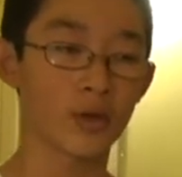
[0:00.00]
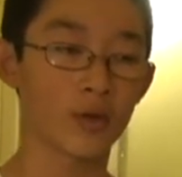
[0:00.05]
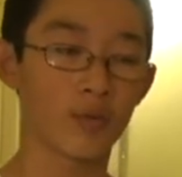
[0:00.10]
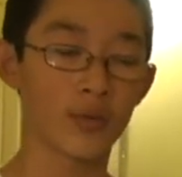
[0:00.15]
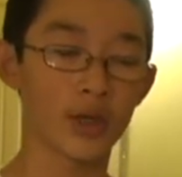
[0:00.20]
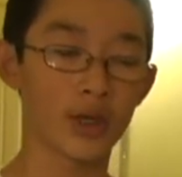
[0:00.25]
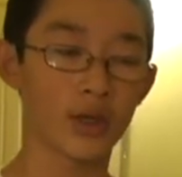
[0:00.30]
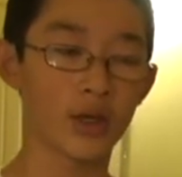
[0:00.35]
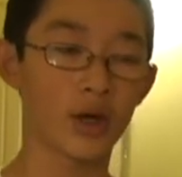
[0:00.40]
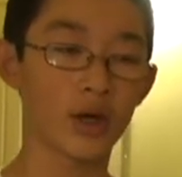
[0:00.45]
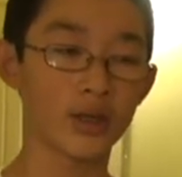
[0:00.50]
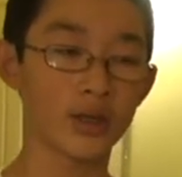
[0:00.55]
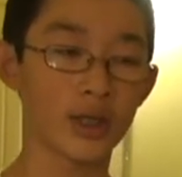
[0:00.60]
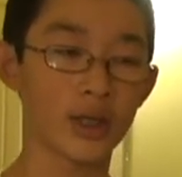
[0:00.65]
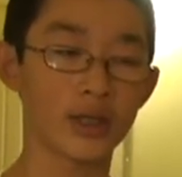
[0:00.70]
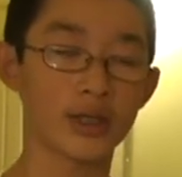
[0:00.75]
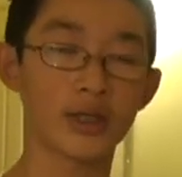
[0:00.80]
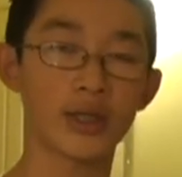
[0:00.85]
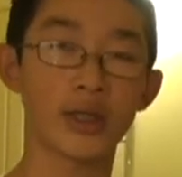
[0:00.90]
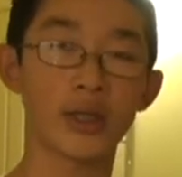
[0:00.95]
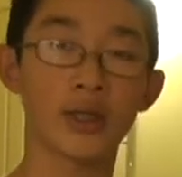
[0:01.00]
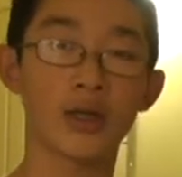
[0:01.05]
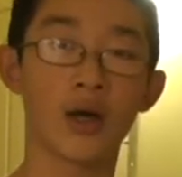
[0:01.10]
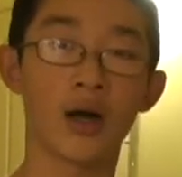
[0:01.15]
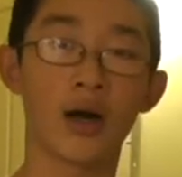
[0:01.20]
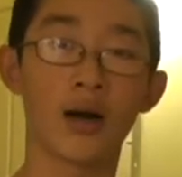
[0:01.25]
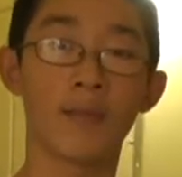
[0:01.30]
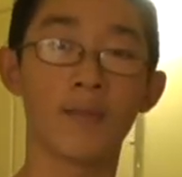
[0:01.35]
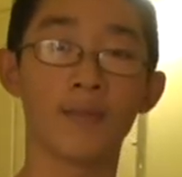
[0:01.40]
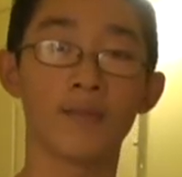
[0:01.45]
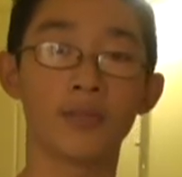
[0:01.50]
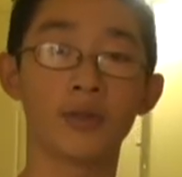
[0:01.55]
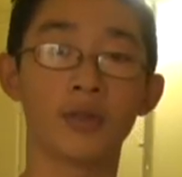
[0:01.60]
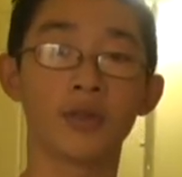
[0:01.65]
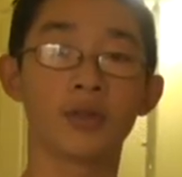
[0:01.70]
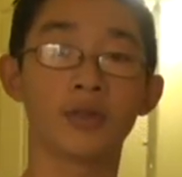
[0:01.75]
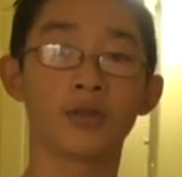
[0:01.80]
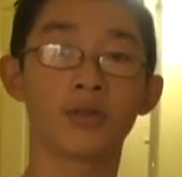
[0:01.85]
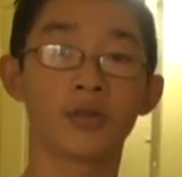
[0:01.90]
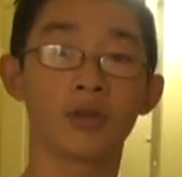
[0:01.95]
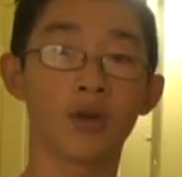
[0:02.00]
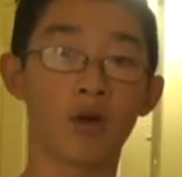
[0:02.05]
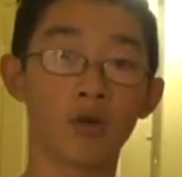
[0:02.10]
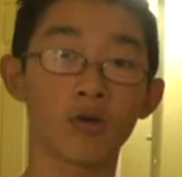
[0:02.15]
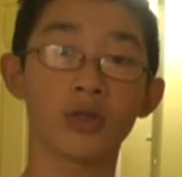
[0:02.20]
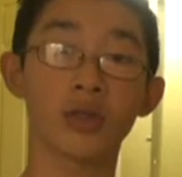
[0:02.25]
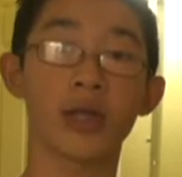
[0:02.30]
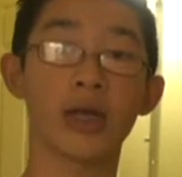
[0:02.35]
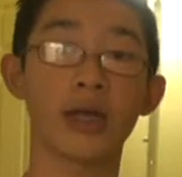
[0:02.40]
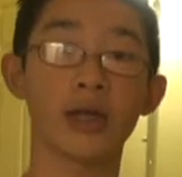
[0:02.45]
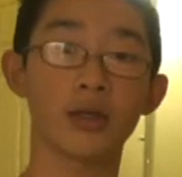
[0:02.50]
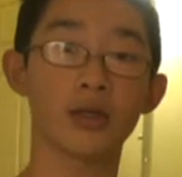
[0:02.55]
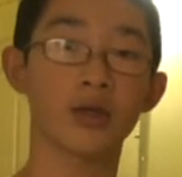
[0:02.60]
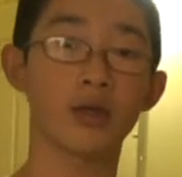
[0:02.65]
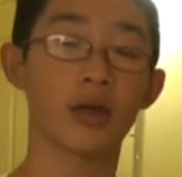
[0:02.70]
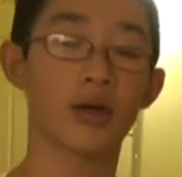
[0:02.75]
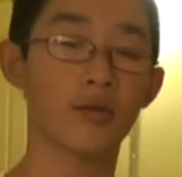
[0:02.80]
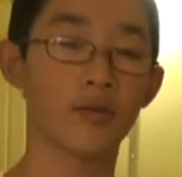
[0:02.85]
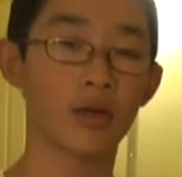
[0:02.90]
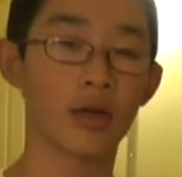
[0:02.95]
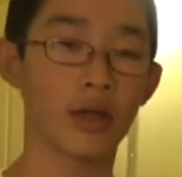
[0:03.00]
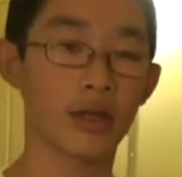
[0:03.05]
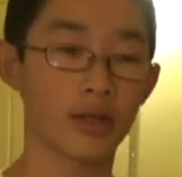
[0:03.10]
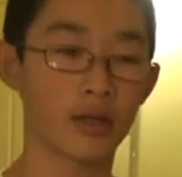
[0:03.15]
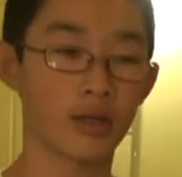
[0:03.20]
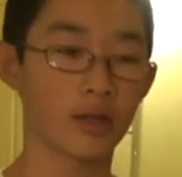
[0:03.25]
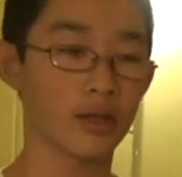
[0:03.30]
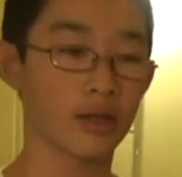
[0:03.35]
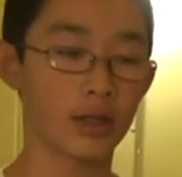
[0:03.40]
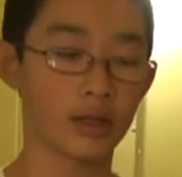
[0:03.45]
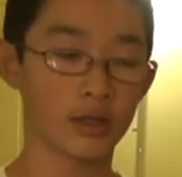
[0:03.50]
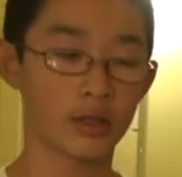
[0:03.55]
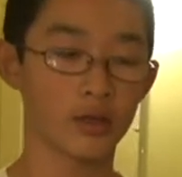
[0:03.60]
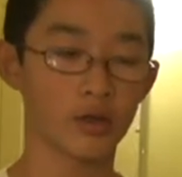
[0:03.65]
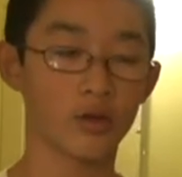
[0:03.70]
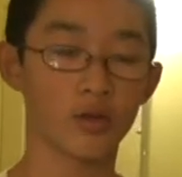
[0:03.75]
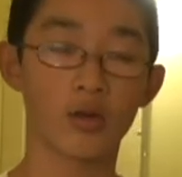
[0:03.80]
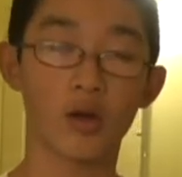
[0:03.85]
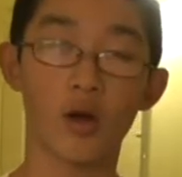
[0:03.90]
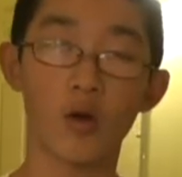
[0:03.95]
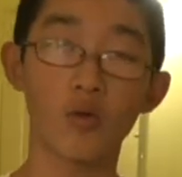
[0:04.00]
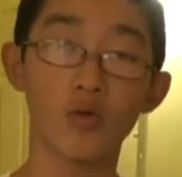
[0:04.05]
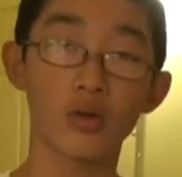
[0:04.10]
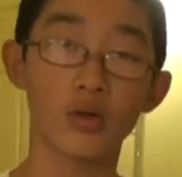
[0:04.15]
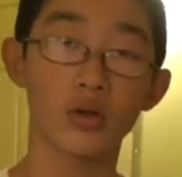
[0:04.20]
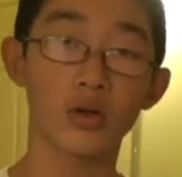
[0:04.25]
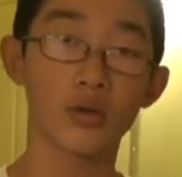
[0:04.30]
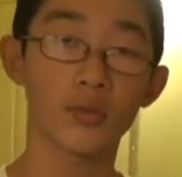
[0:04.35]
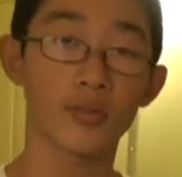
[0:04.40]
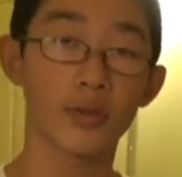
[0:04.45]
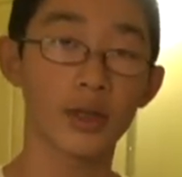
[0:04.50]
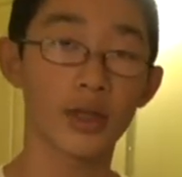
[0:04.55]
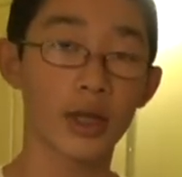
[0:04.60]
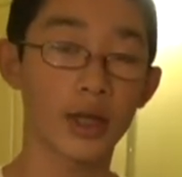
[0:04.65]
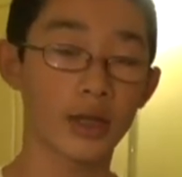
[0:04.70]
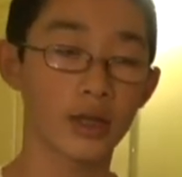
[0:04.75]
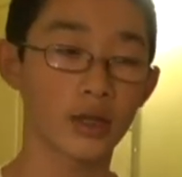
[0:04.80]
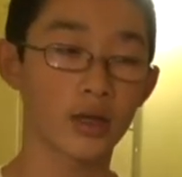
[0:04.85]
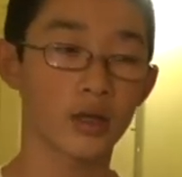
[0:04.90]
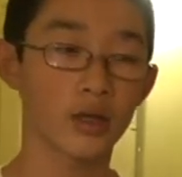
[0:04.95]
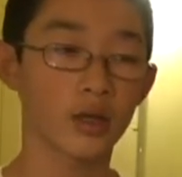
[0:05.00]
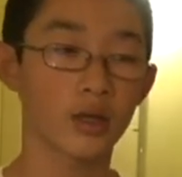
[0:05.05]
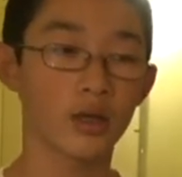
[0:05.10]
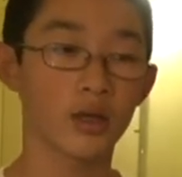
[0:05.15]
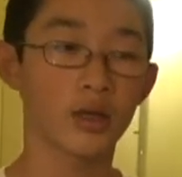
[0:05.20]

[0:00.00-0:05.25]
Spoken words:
we contacted GhostHand, and like, you know, the owner would be like,